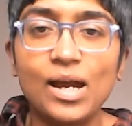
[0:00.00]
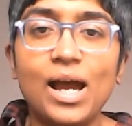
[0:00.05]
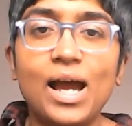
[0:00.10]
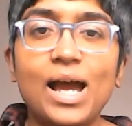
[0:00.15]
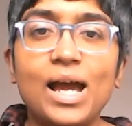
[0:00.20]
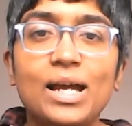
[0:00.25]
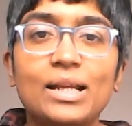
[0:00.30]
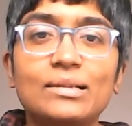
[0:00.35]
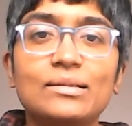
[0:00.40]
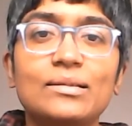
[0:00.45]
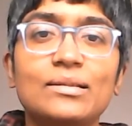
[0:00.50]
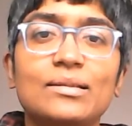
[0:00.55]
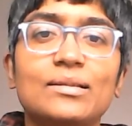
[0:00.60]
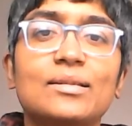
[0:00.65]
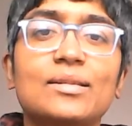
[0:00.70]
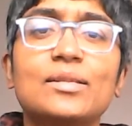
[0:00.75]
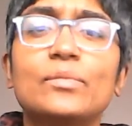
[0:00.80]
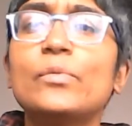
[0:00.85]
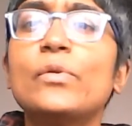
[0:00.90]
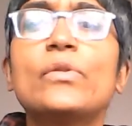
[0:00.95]
And
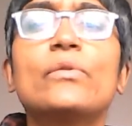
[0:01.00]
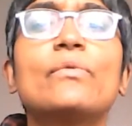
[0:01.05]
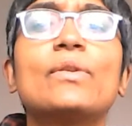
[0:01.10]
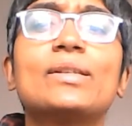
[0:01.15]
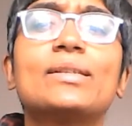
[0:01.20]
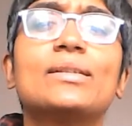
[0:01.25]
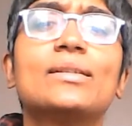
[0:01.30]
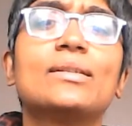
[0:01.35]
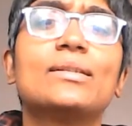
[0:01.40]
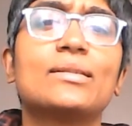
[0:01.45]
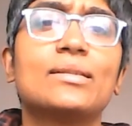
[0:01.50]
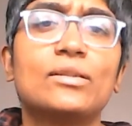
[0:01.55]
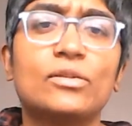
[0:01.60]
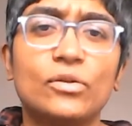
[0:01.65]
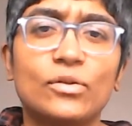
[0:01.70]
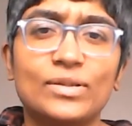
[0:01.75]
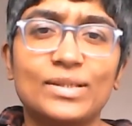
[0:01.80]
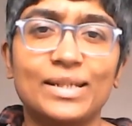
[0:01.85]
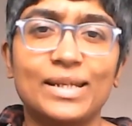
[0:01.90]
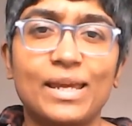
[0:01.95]
some of the residents had
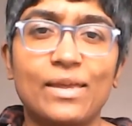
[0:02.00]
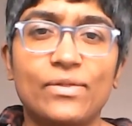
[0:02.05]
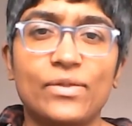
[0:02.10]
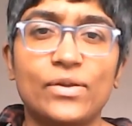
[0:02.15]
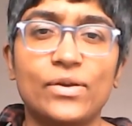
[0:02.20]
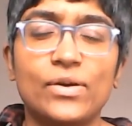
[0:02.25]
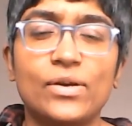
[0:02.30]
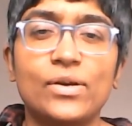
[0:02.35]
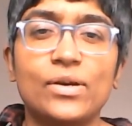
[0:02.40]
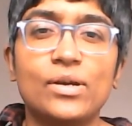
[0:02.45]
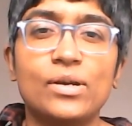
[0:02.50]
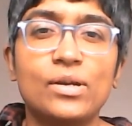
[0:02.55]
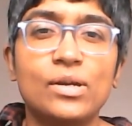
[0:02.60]
got together